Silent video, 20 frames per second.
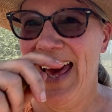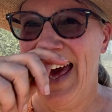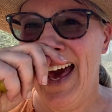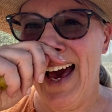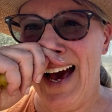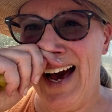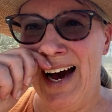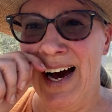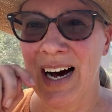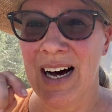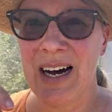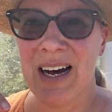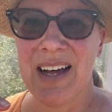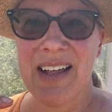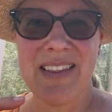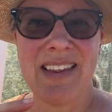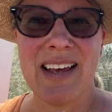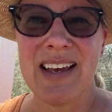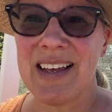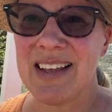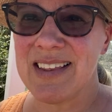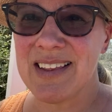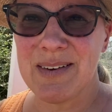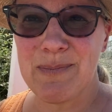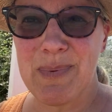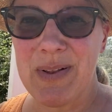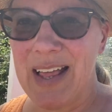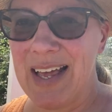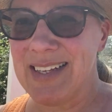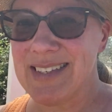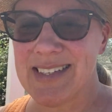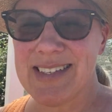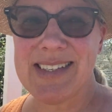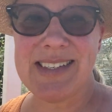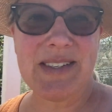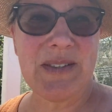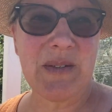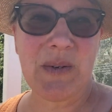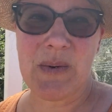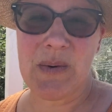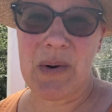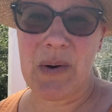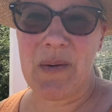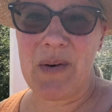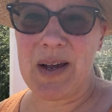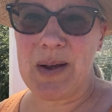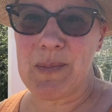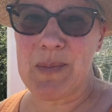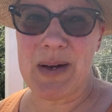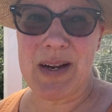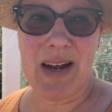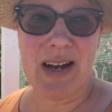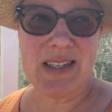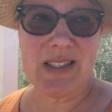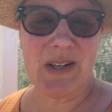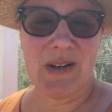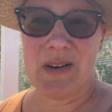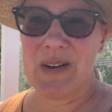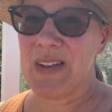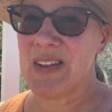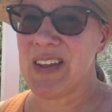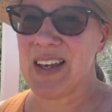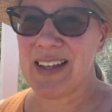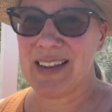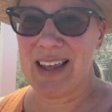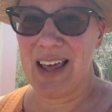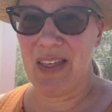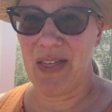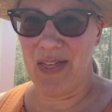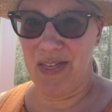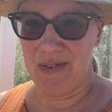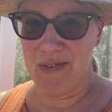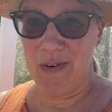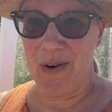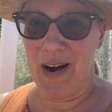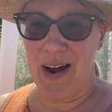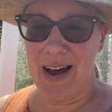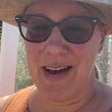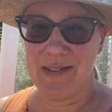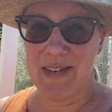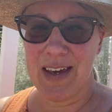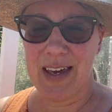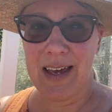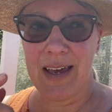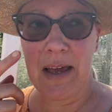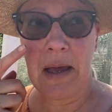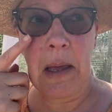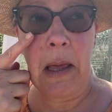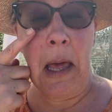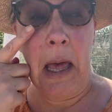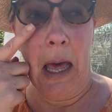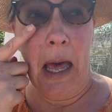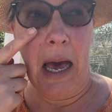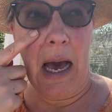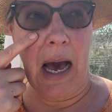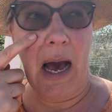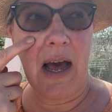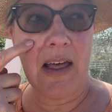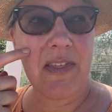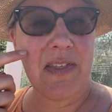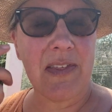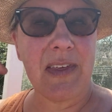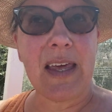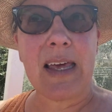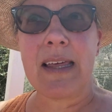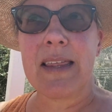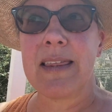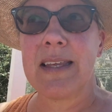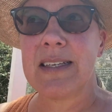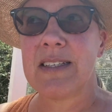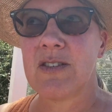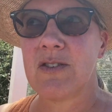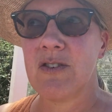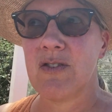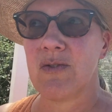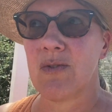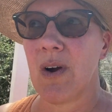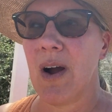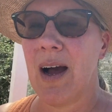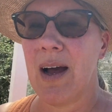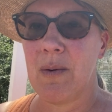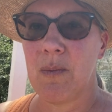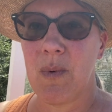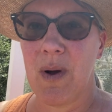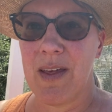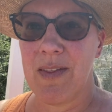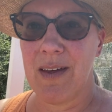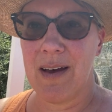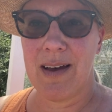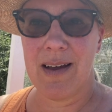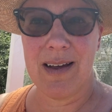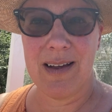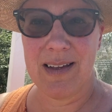The plants are still growing, but I don't think they're thriving. I think this dry weather,